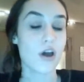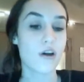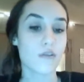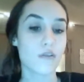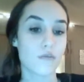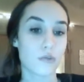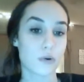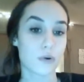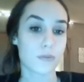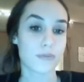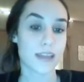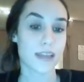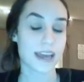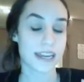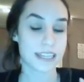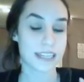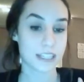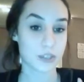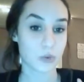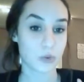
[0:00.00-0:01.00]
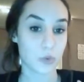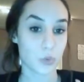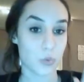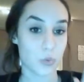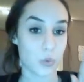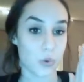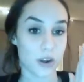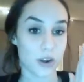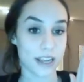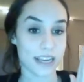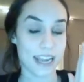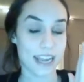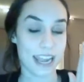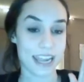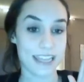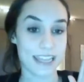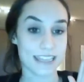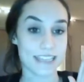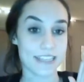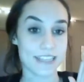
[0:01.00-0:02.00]
form that into one
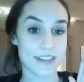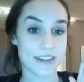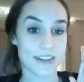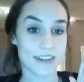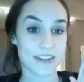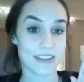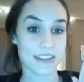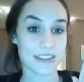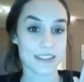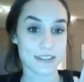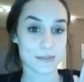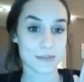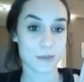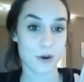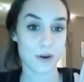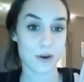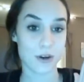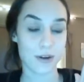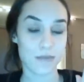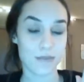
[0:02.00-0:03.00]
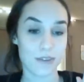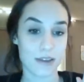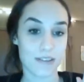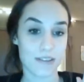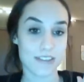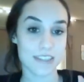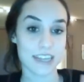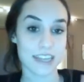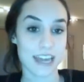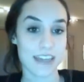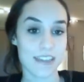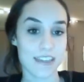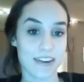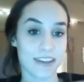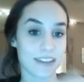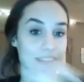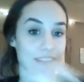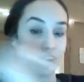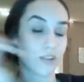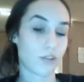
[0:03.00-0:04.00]
answer that the small group finds together, and
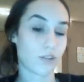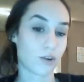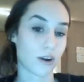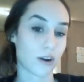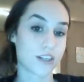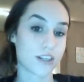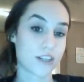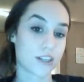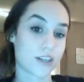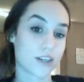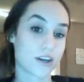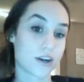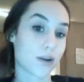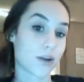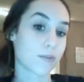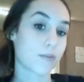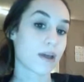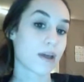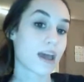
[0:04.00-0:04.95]
then a larger group